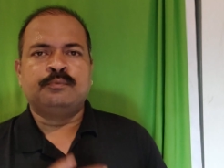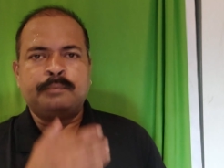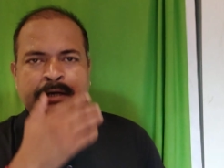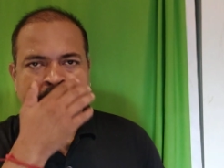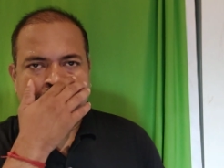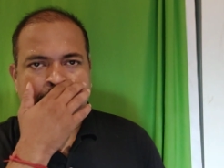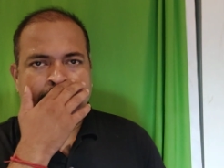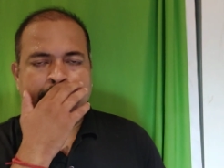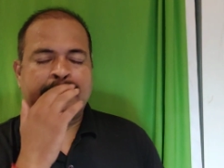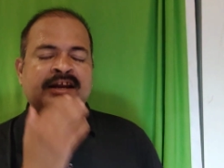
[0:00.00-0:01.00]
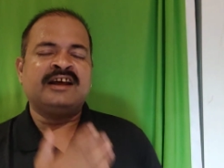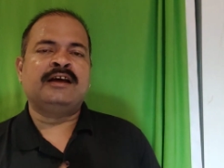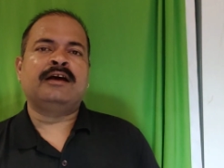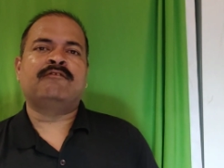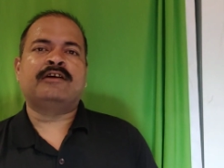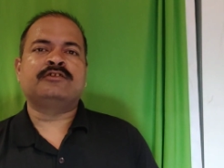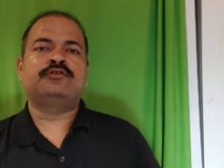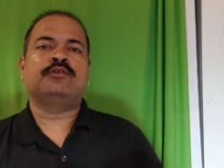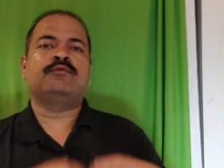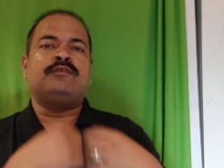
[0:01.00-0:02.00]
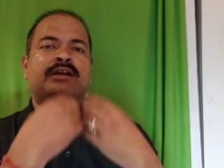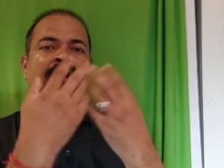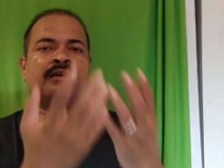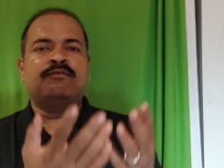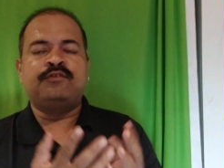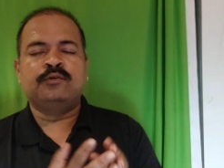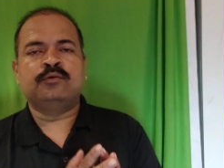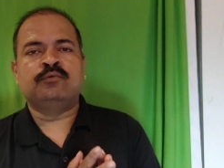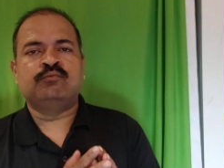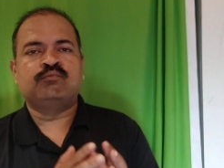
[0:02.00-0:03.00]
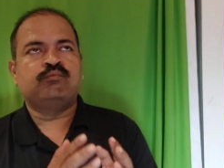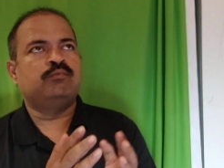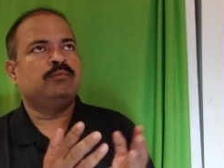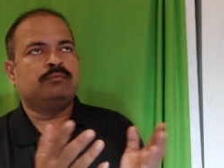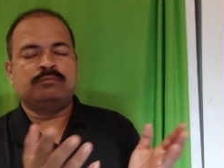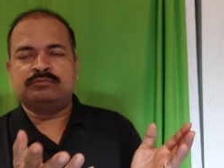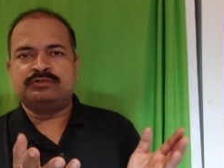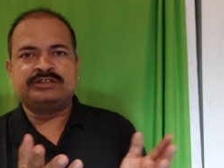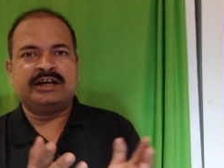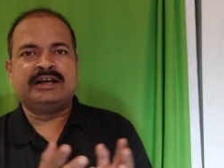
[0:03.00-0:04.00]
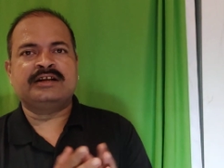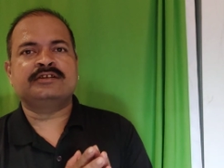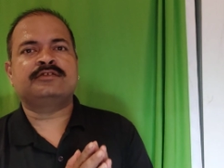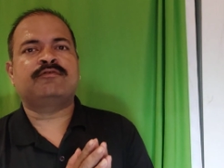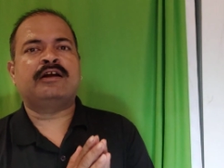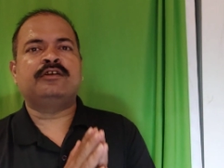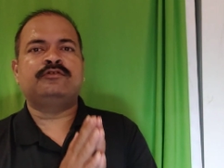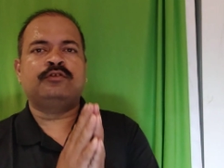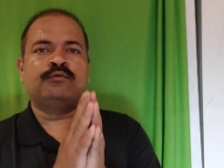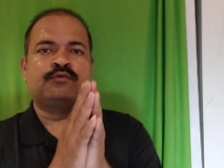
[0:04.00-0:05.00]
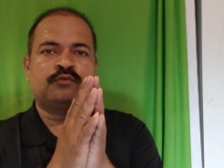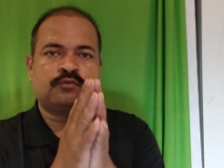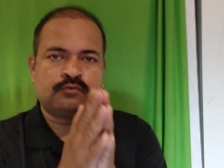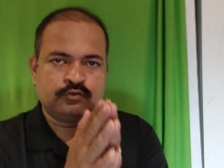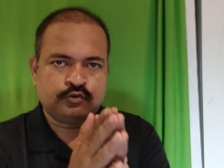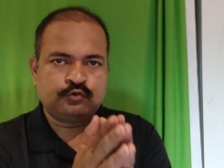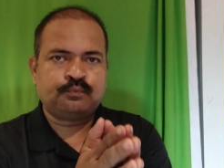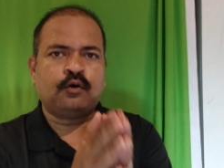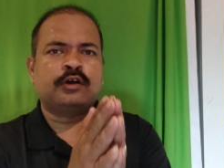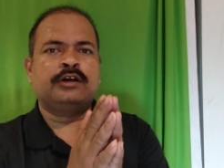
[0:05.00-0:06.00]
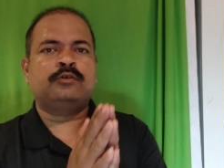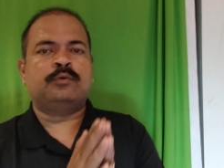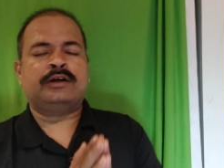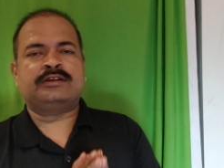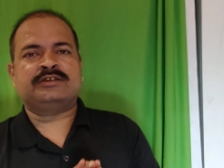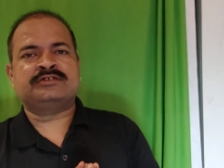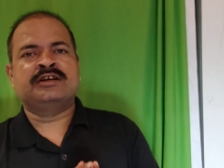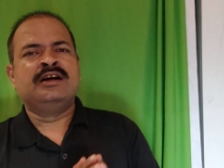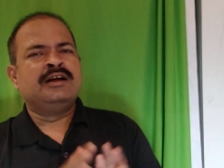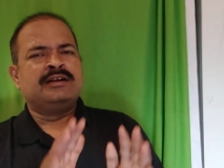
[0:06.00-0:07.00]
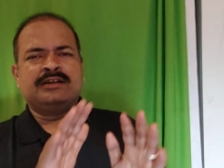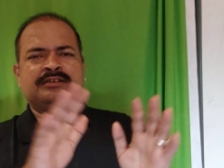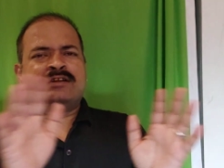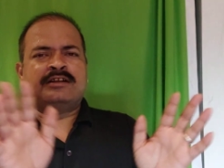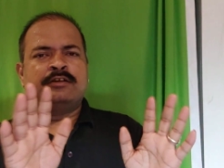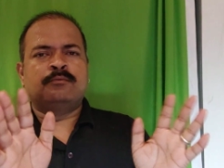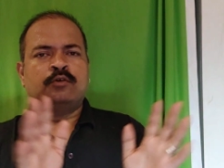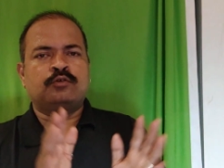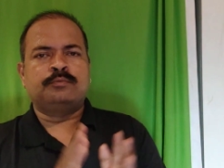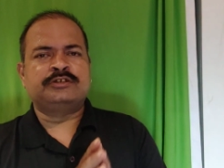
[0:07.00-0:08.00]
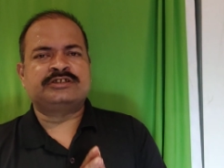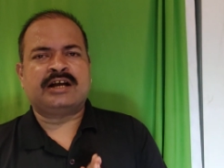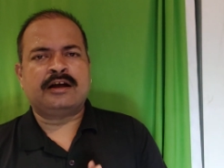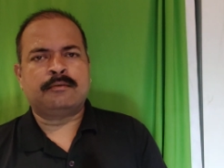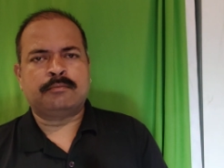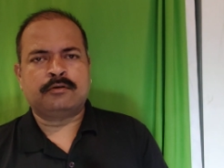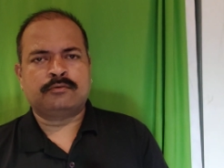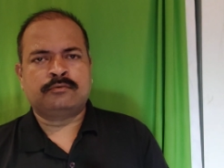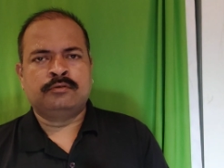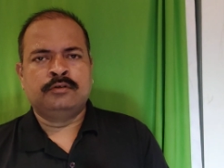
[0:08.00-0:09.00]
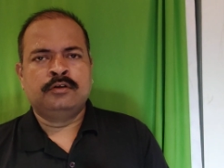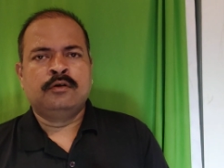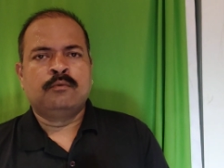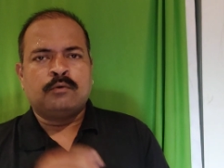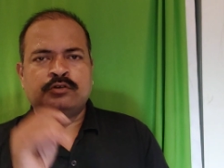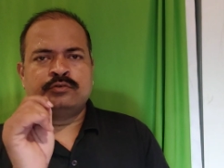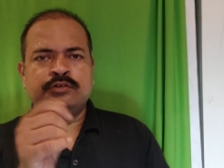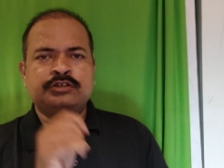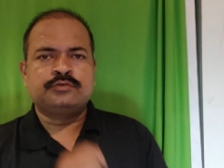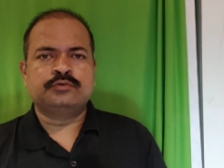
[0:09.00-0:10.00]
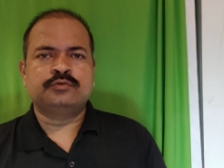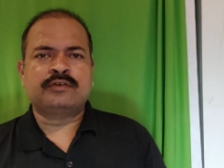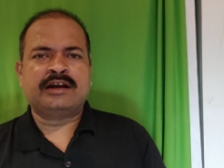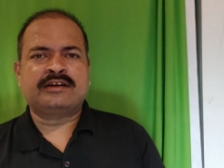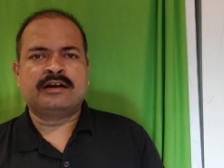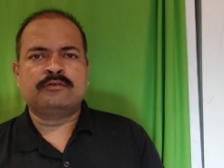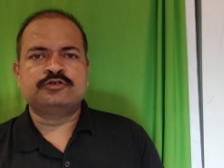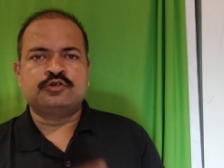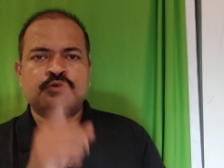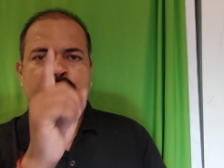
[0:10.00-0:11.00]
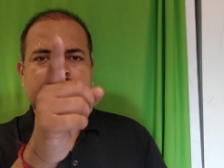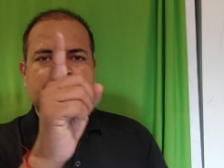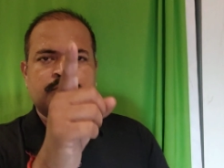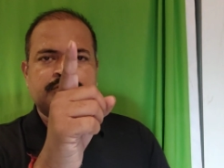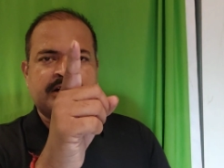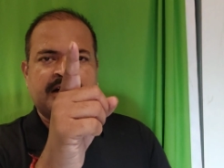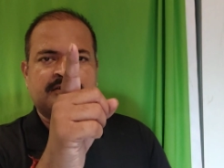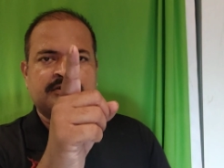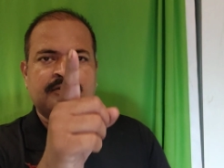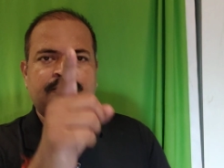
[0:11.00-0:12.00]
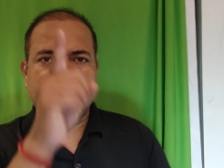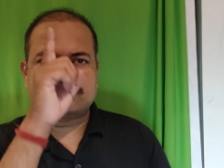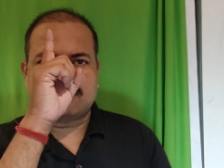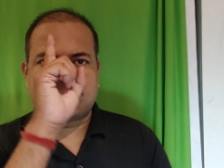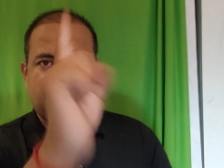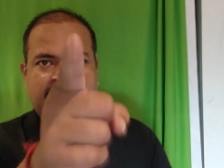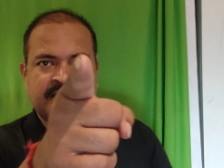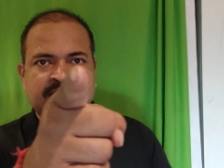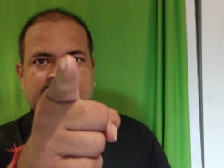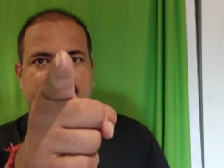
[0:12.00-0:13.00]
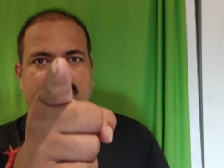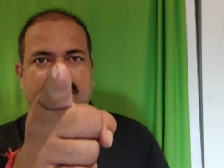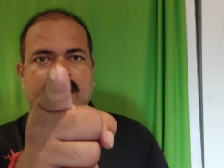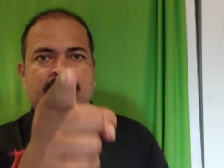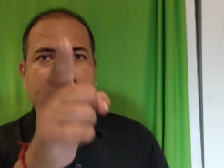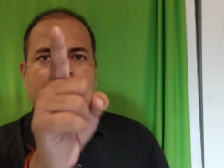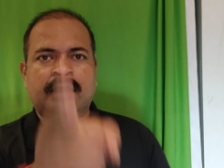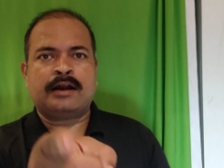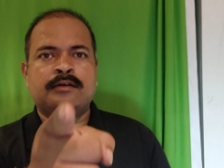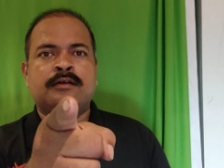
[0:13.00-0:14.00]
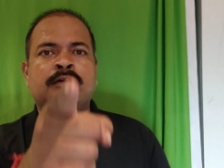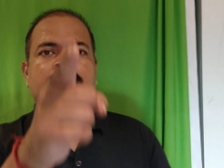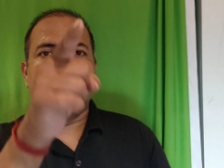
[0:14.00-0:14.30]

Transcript: you've been in a NA, once you've done a few um, sharings, once you've spoken to others, there's nothing more to be shy about what you need to do right now is look at those character defects right in the eye and